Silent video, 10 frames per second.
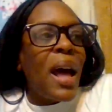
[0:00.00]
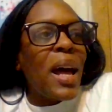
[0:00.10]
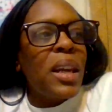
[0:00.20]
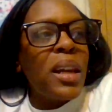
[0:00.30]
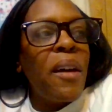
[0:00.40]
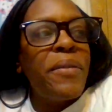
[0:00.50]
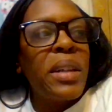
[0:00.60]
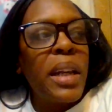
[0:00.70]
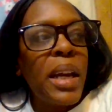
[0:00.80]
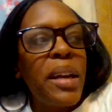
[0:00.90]
I love
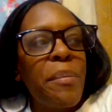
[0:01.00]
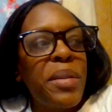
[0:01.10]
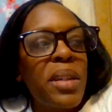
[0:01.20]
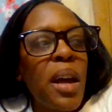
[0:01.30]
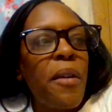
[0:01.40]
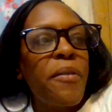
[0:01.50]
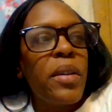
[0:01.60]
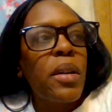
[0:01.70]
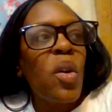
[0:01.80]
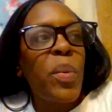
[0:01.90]
to get him stuff,
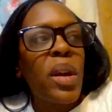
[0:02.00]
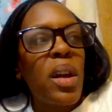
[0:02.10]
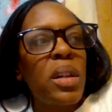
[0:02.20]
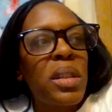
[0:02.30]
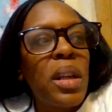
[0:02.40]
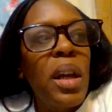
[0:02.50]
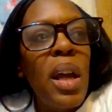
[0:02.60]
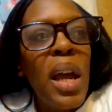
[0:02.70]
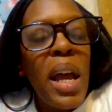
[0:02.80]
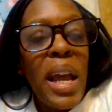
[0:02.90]
you know, because
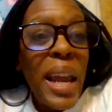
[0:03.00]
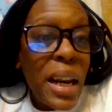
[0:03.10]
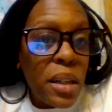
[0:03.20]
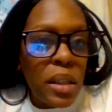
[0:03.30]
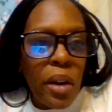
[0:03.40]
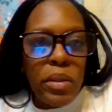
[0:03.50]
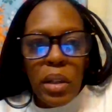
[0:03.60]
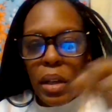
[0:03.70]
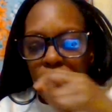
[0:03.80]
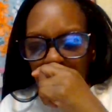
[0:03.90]
he deserves
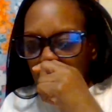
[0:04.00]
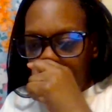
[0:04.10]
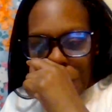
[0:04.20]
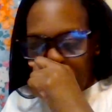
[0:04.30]
it, you know.